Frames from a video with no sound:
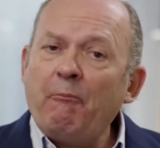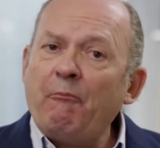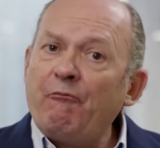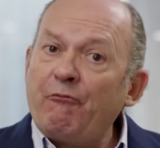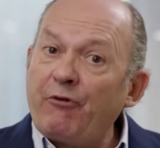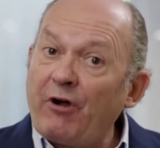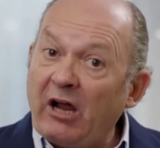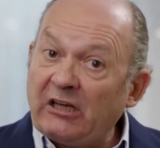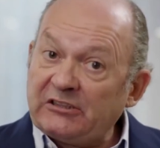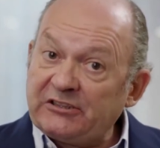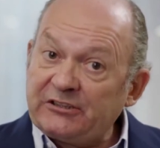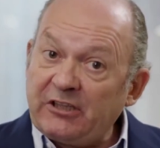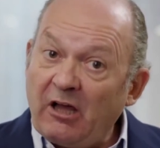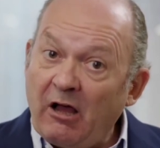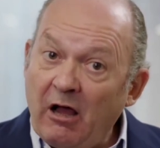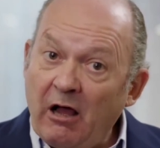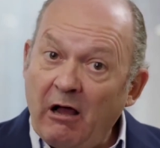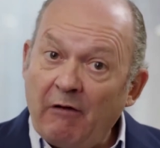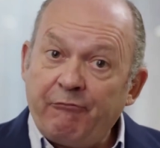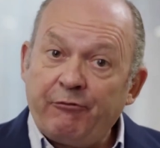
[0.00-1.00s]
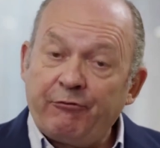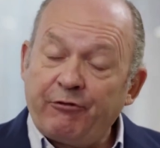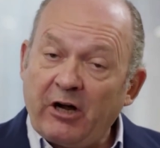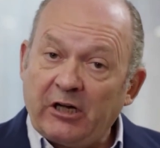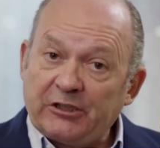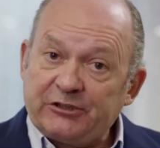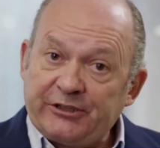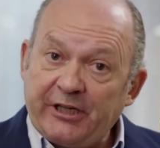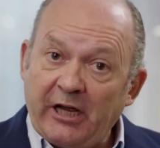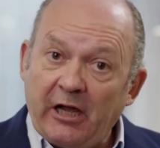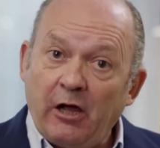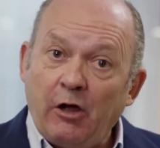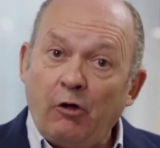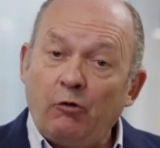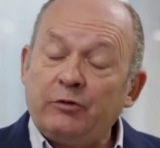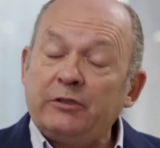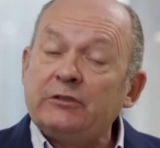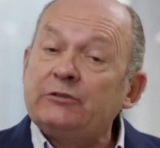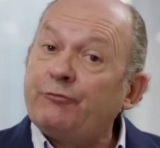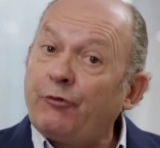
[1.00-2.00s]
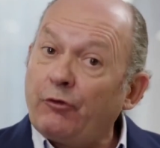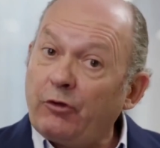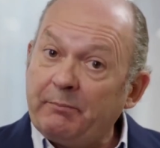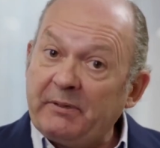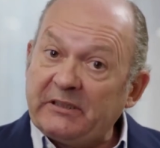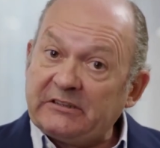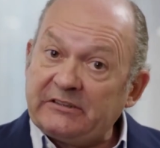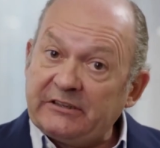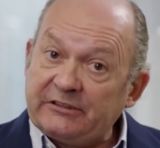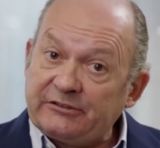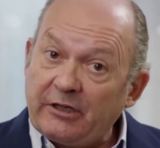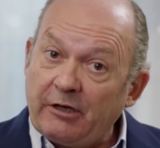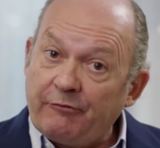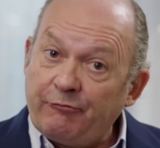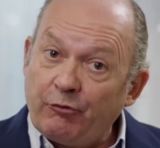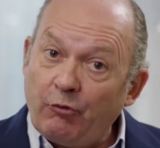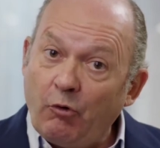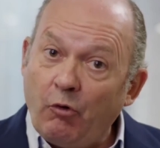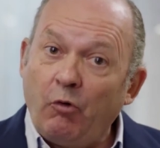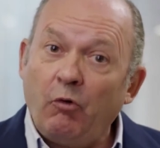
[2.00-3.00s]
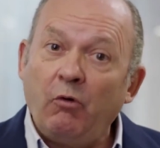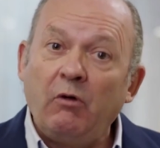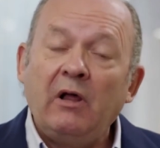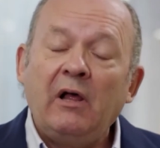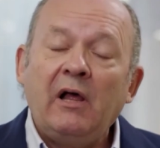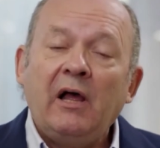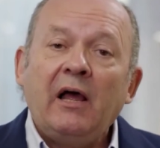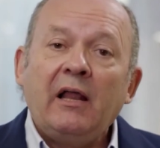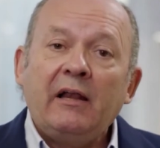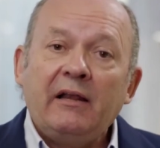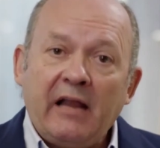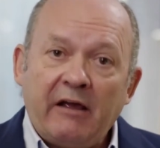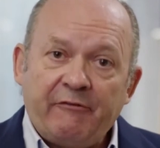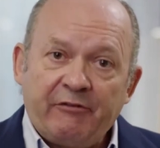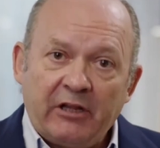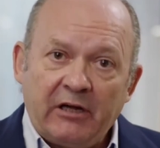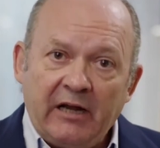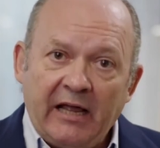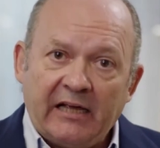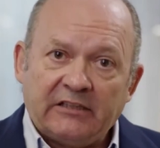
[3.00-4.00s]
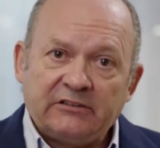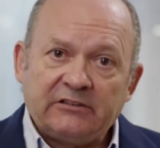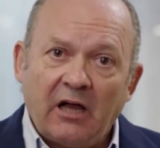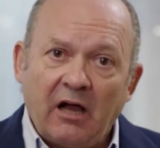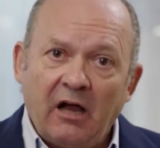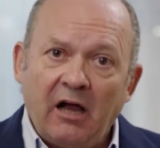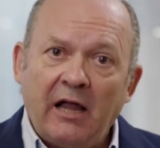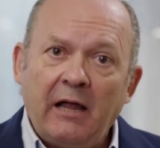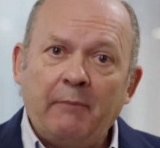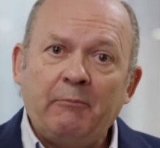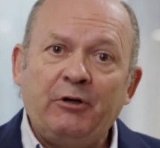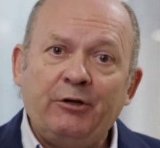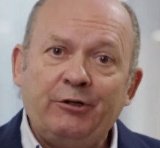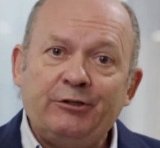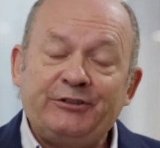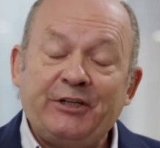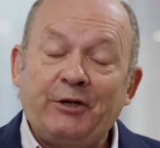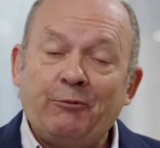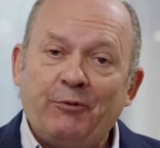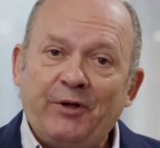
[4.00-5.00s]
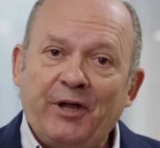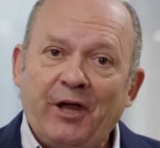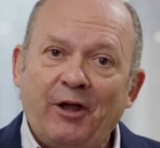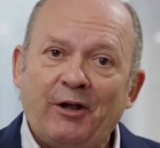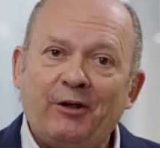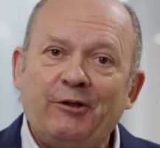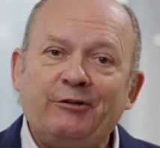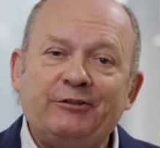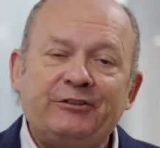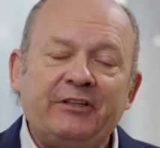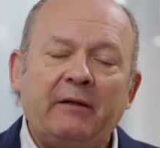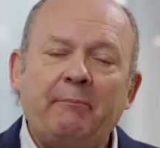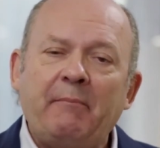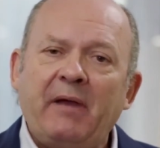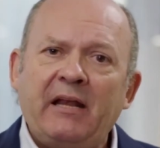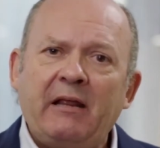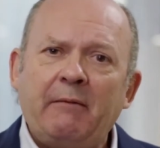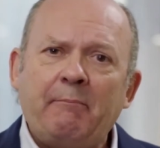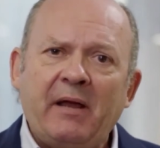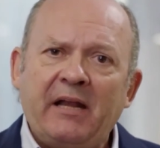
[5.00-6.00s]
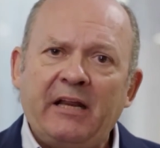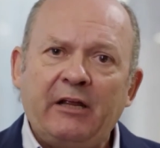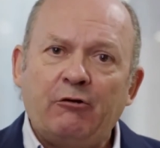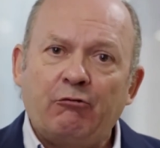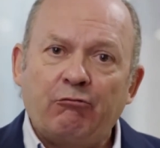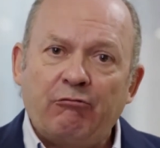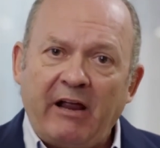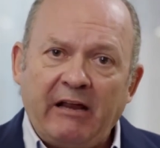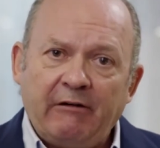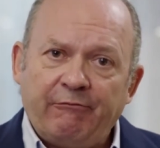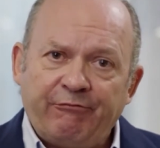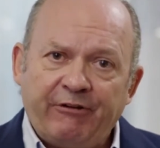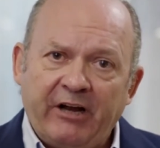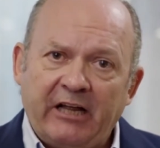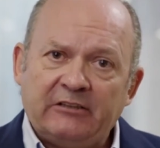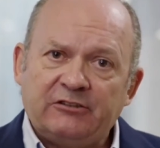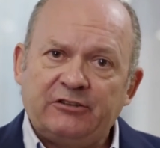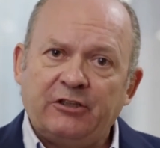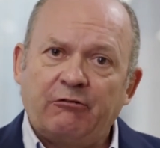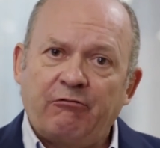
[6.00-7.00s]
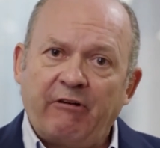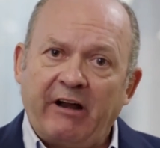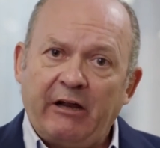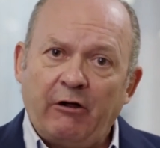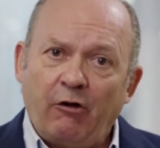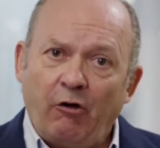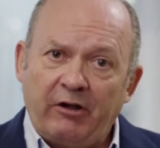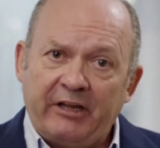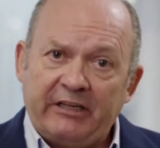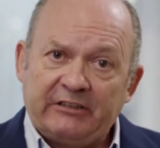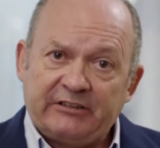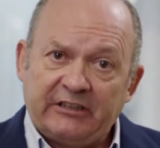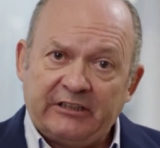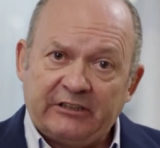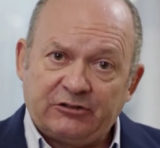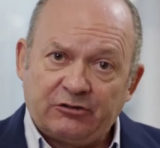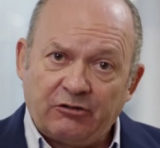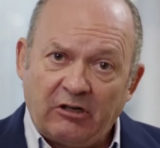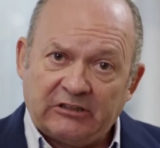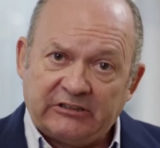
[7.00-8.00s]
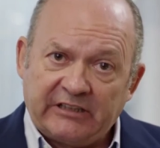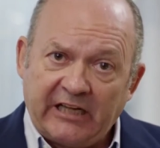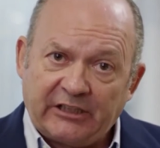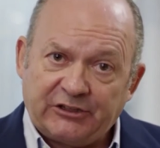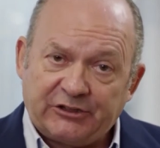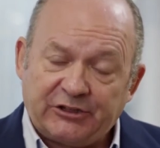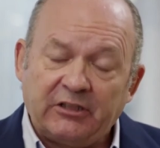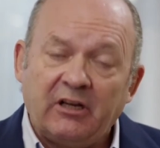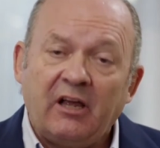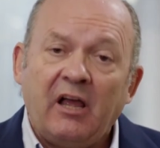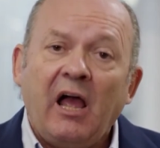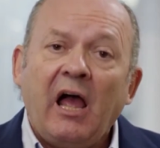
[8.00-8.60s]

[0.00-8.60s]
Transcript: for our staff, for our shareholders, for the business overall, nevertheless, we are losing many, many great friends and great colleagues in this transaction.